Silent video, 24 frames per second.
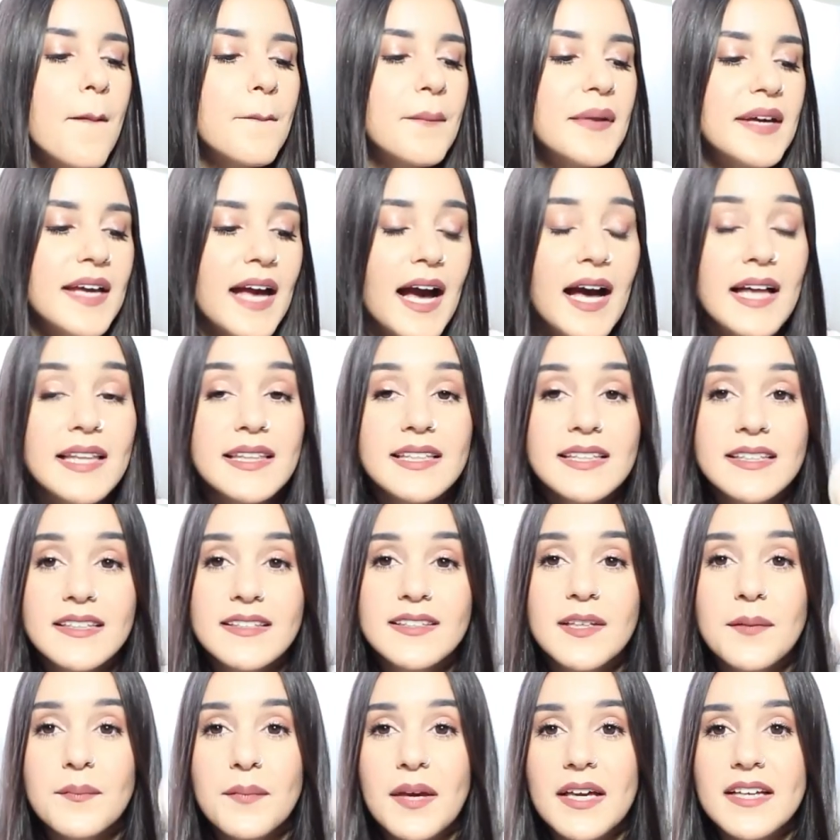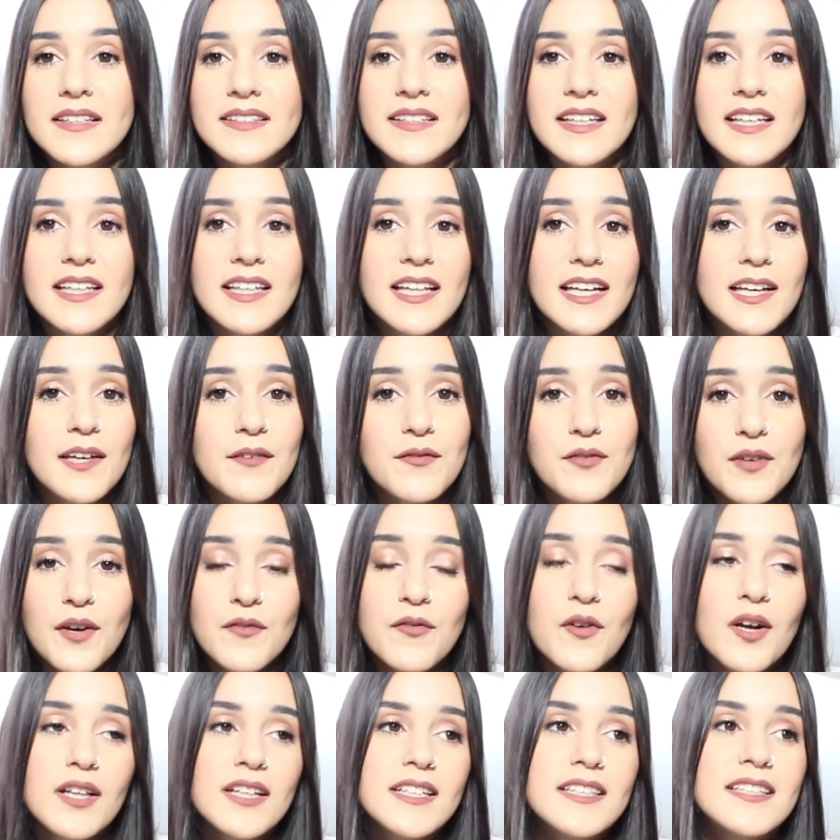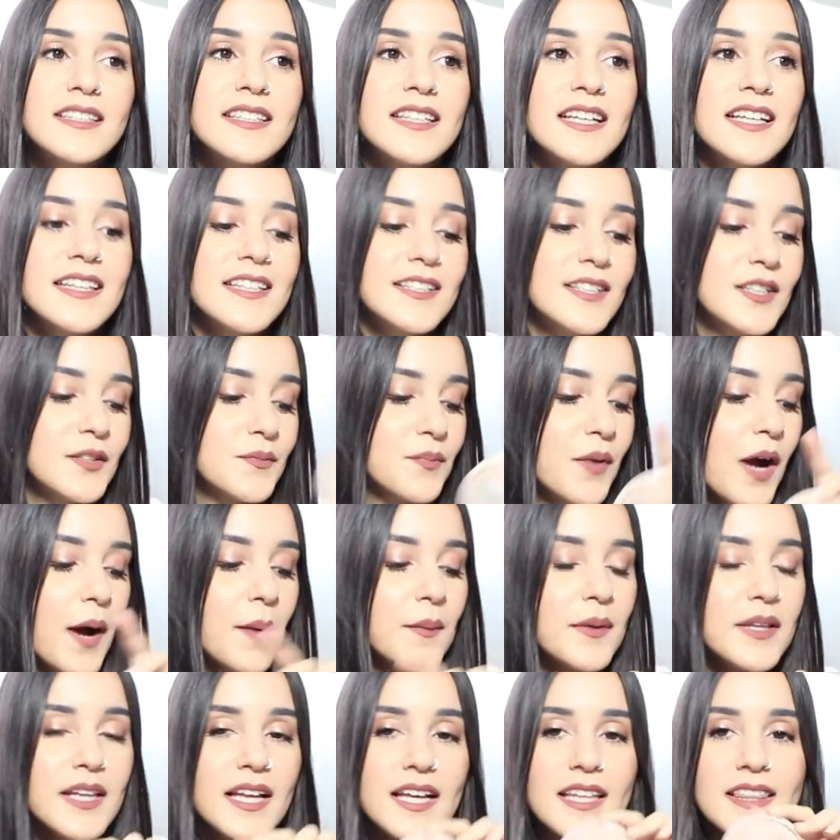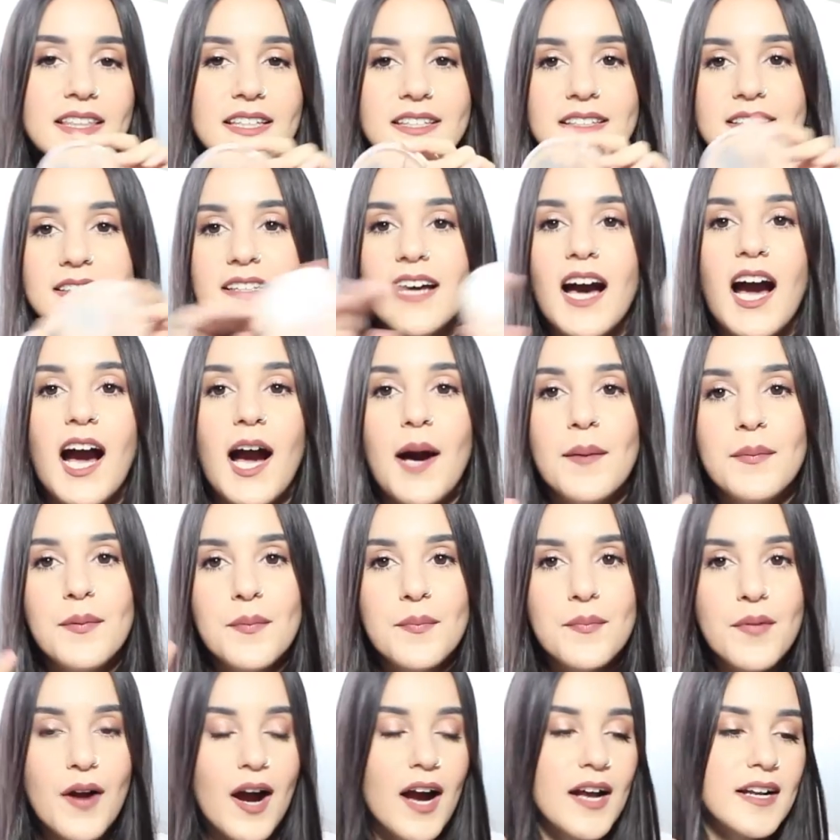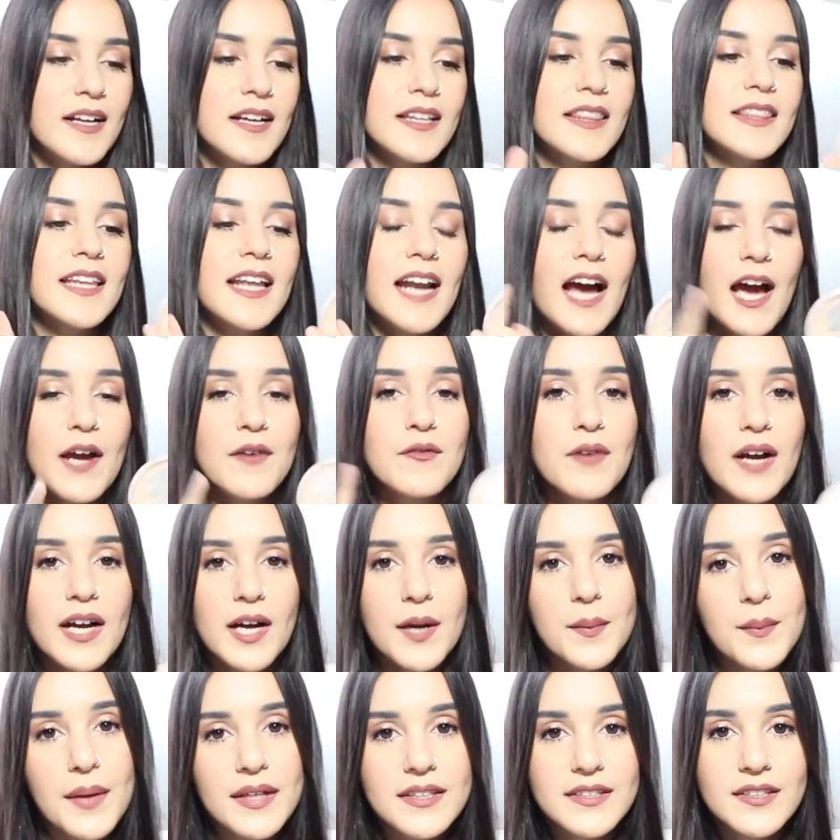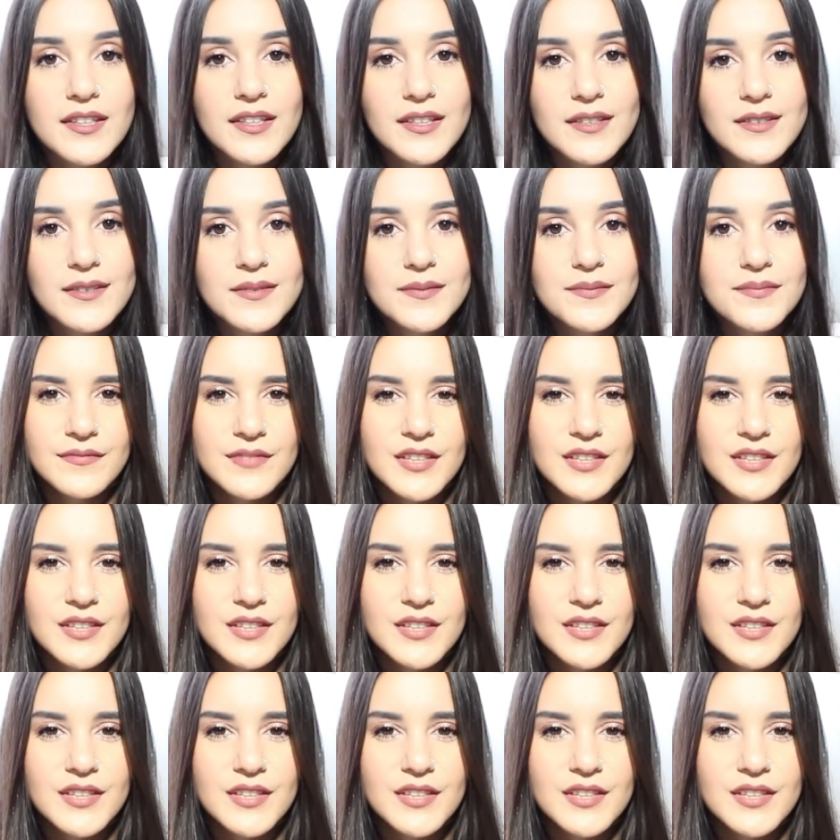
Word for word: but yeah this is amazing like if you have oily skin this is probably like the top product that I recommend to you.